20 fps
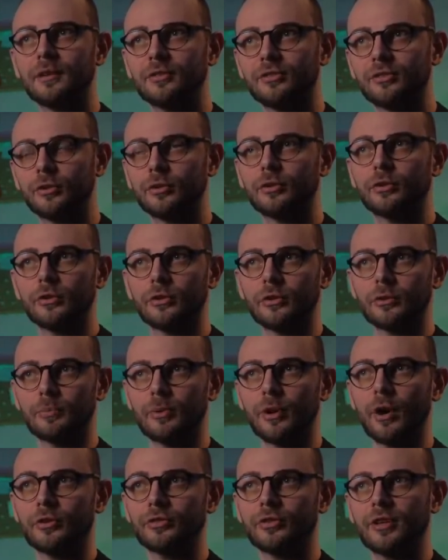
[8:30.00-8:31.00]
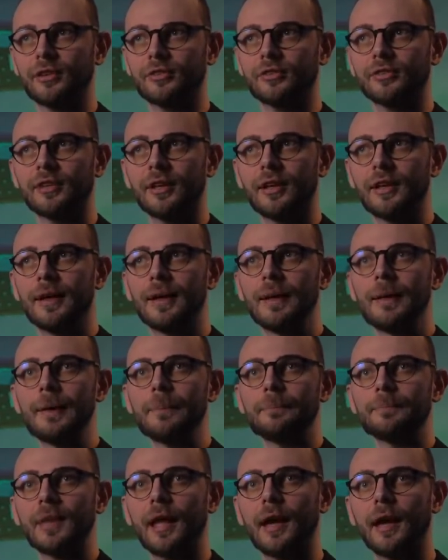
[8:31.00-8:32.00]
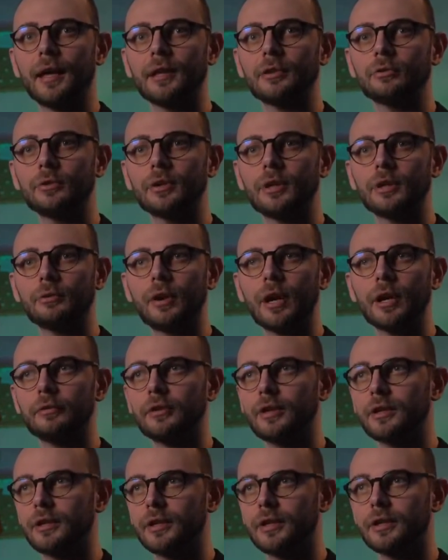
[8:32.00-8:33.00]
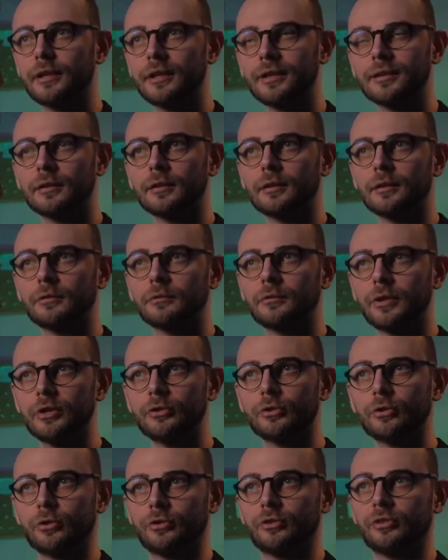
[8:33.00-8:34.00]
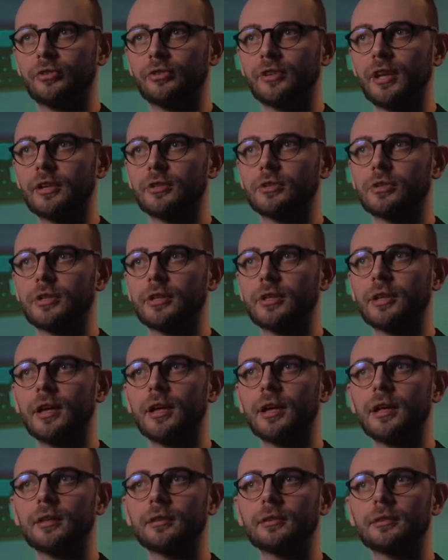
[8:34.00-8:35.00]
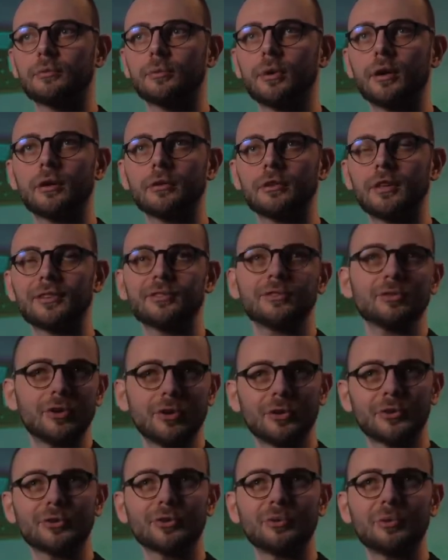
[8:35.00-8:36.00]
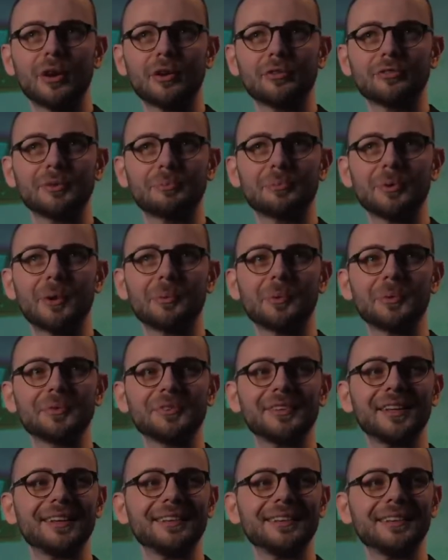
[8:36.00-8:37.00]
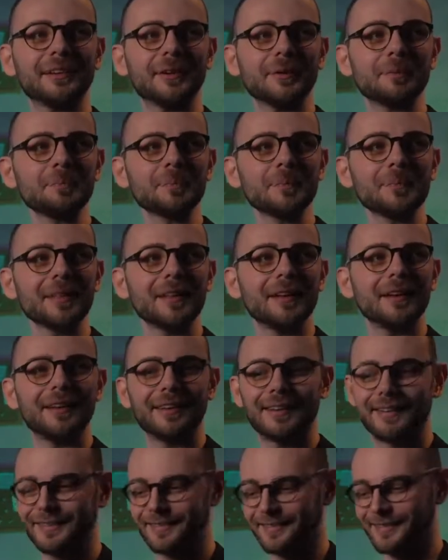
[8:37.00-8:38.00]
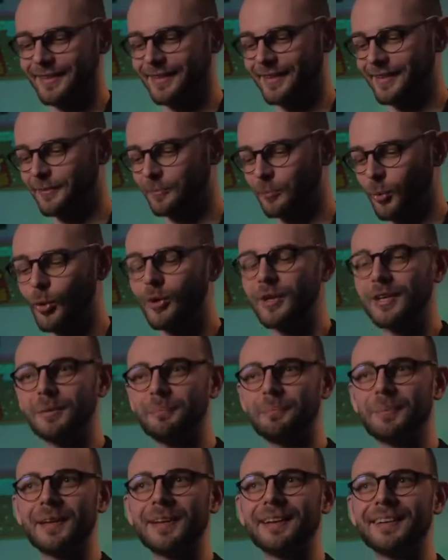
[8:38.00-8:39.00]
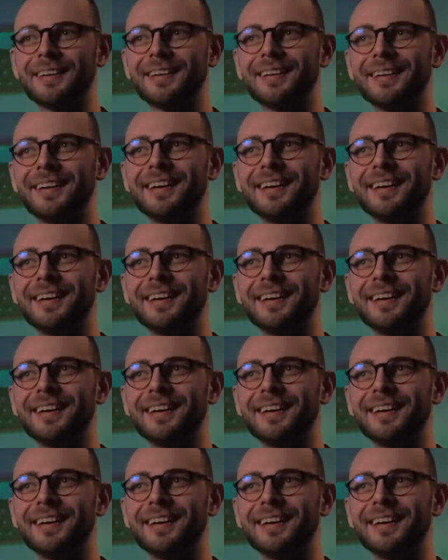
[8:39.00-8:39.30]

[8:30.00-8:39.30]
circular process. And we require very little resources actually. And that's also one of the problems that in bookkeeping